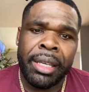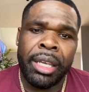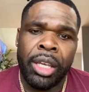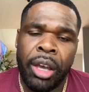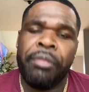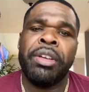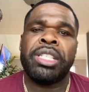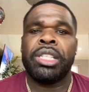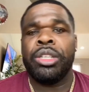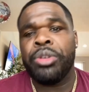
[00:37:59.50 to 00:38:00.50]

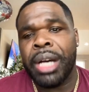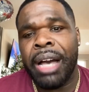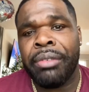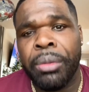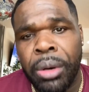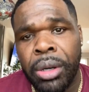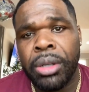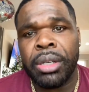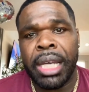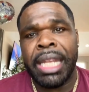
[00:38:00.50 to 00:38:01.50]
Eventually you will have a wall.
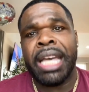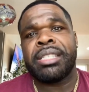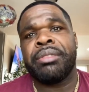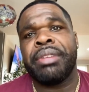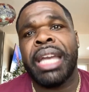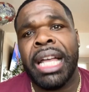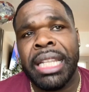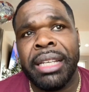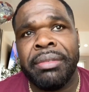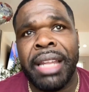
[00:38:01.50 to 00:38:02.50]
And that's the
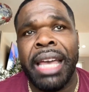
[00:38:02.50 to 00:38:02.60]
reality of life,